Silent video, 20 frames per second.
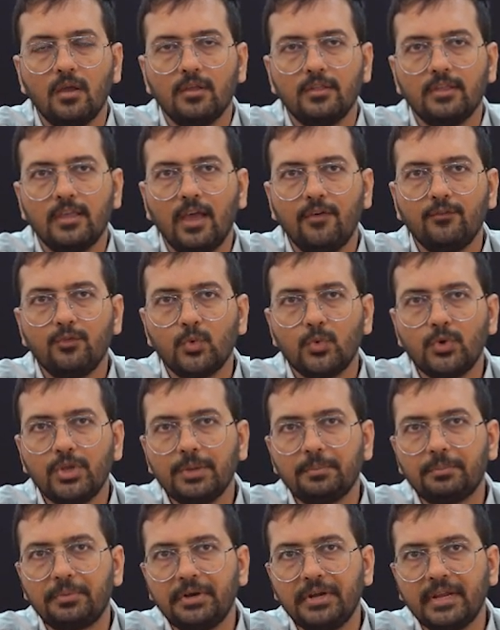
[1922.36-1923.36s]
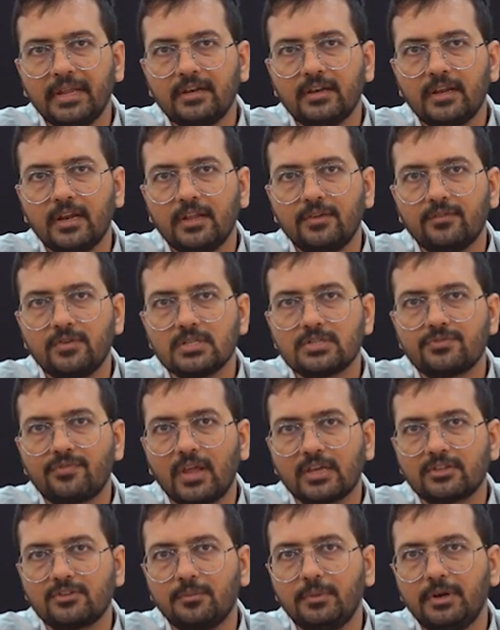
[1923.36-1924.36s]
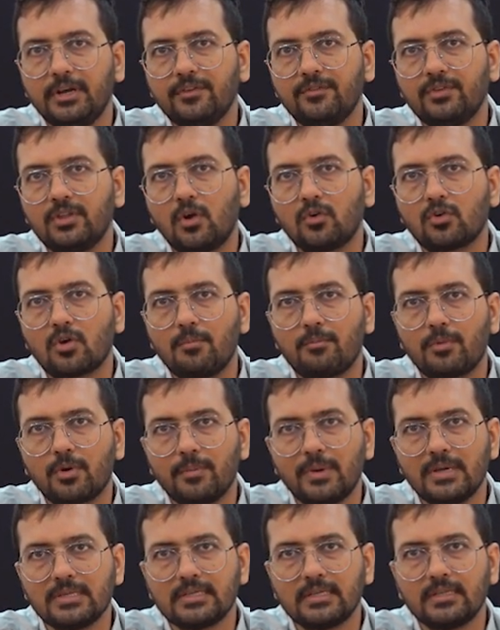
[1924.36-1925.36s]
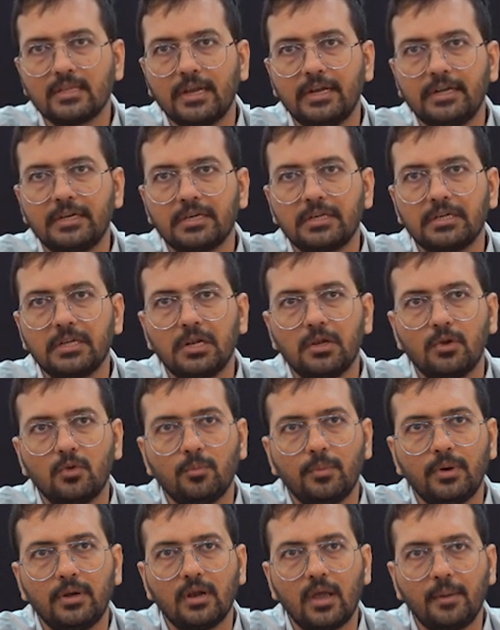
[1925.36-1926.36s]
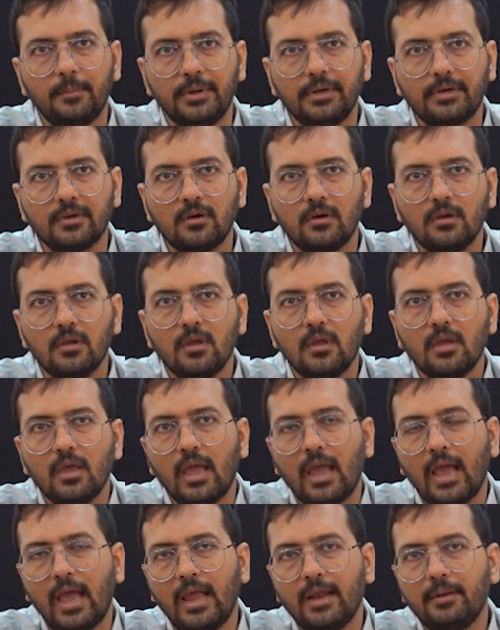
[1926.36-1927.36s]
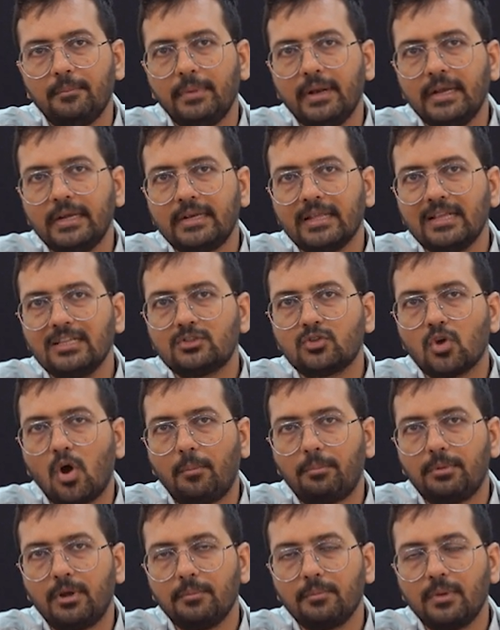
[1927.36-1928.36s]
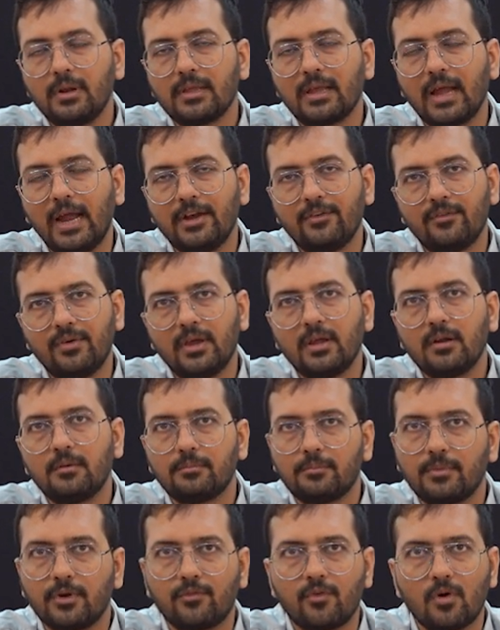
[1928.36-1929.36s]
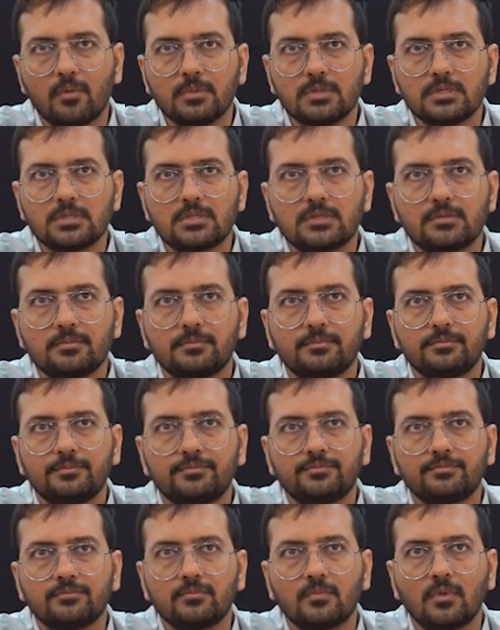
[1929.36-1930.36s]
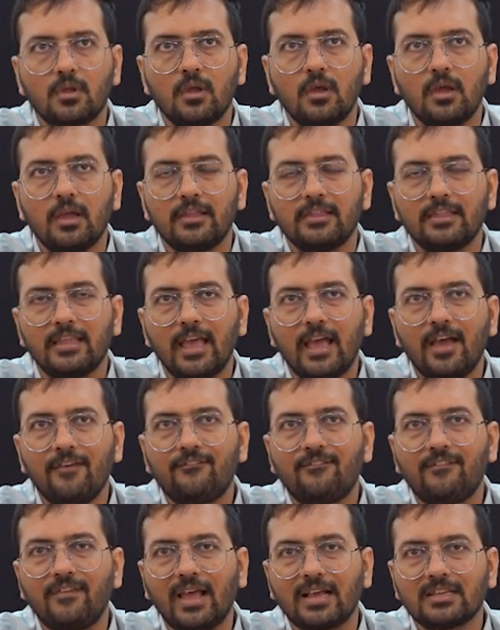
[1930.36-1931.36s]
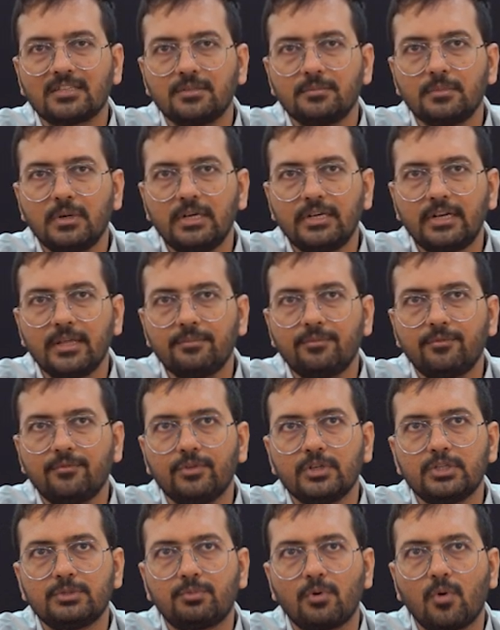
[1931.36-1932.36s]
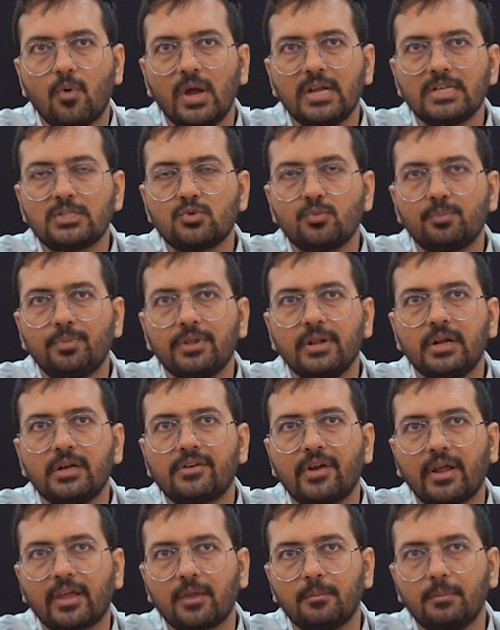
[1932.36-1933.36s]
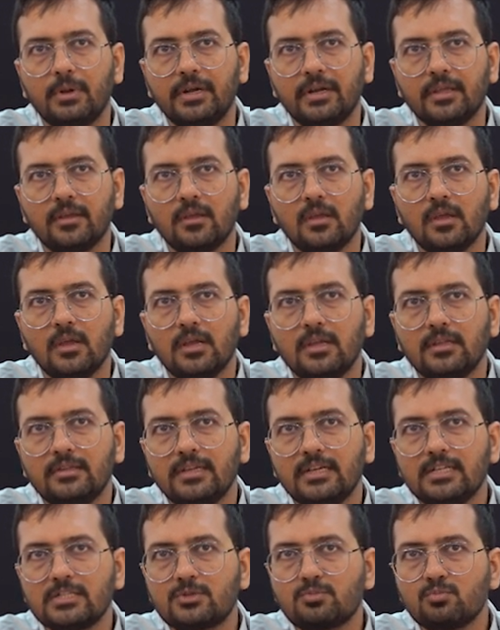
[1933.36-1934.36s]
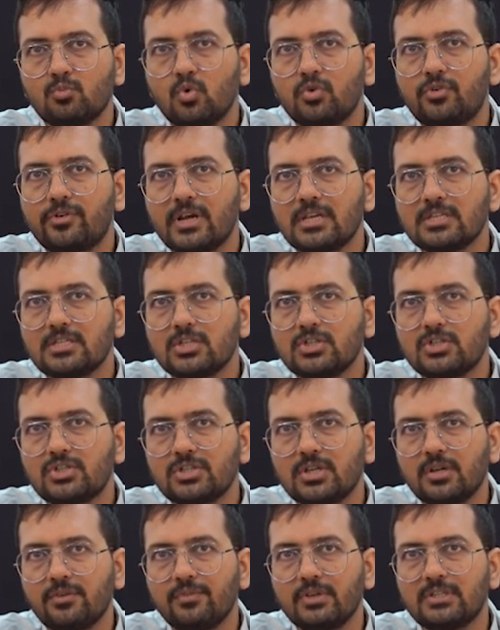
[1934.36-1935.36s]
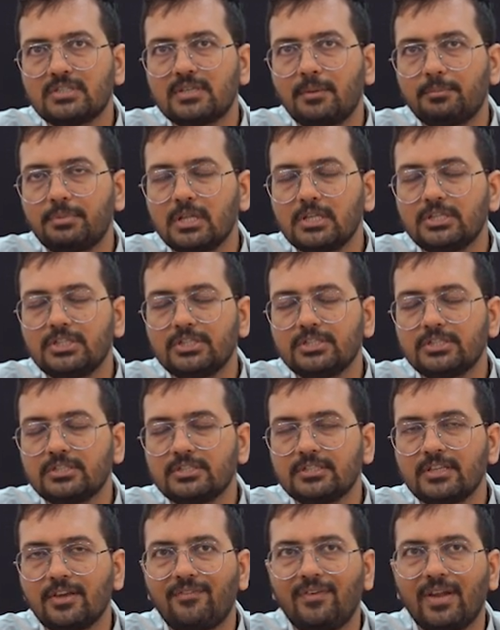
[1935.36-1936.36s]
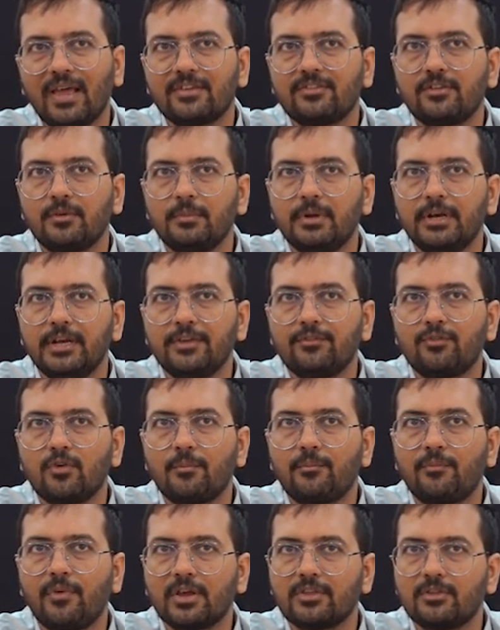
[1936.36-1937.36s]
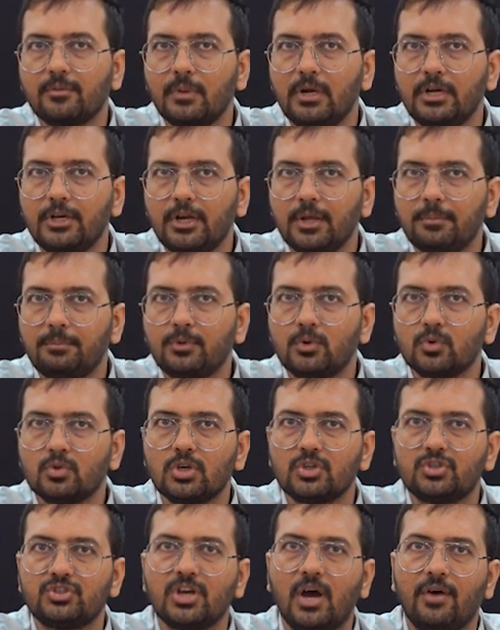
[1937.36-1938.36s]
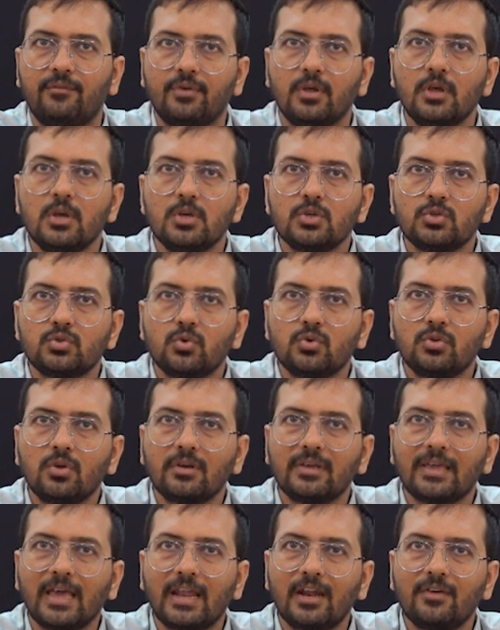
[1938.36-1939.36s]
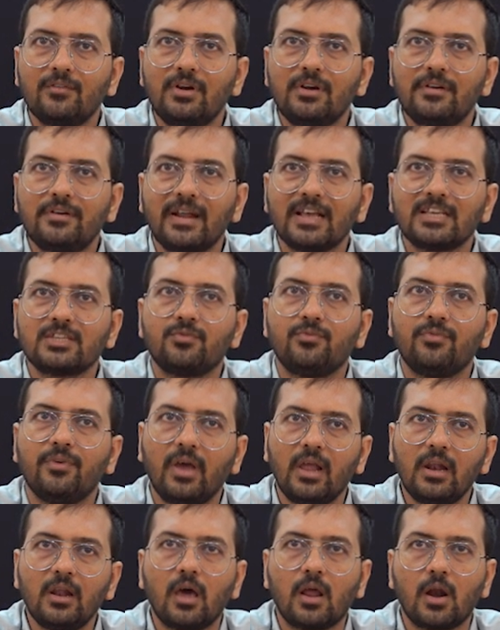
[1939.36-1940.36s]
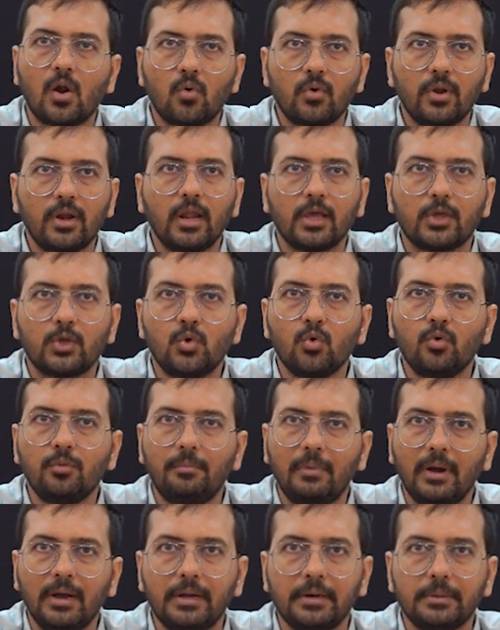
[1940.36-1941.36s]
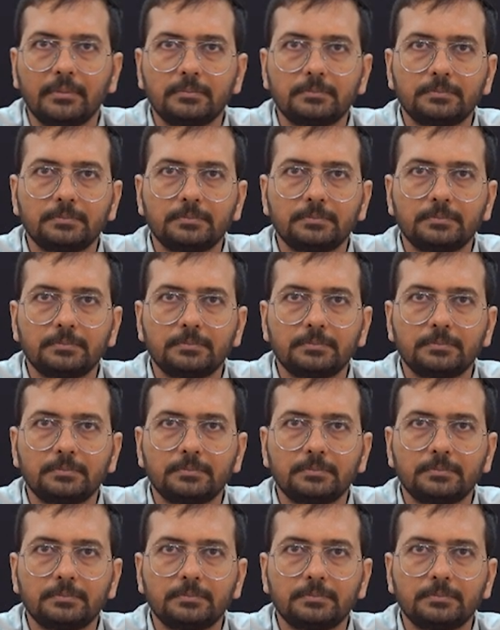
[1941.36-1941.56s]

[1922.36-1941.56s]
They have unique braiding, delivers flexibility without compromising the internal lumen diameter, and maintains optimal guide wire performance. They have flexible tip which provides superior trackability. There is smooth transition with subtle changes in the flexibility from flexible tip to the shaft, so the Caravel tracks well around an acute bend.